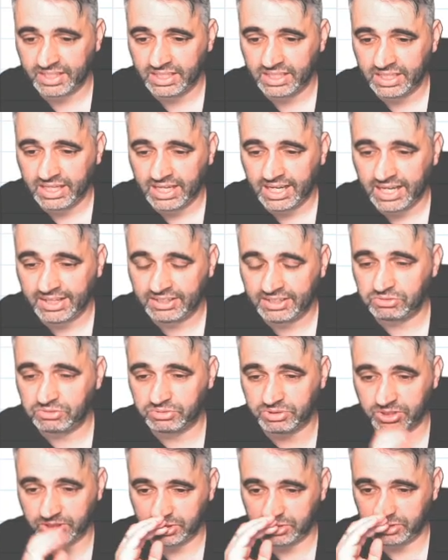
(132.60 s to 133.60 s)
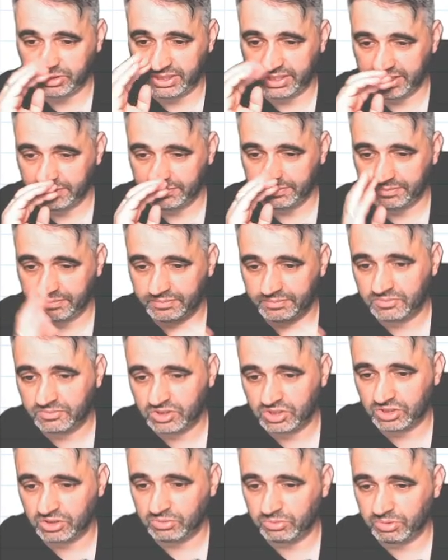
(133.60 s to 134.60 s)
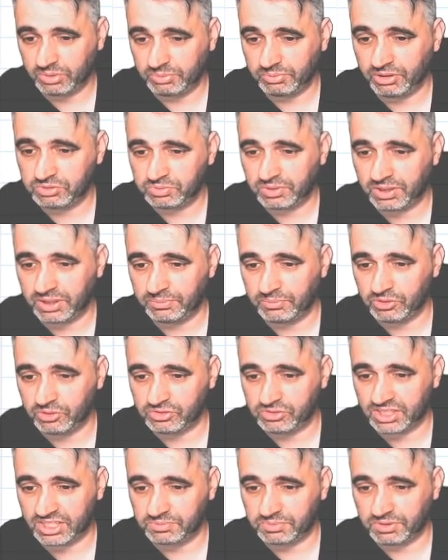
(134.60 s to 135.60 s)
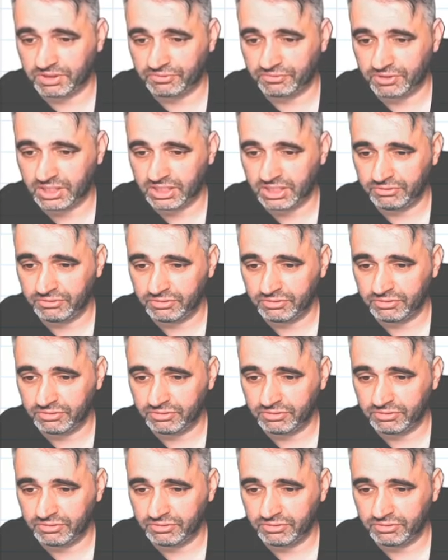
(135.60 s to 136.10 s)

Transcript: And that's what we're going to do here. So we multiplied both sides by 5.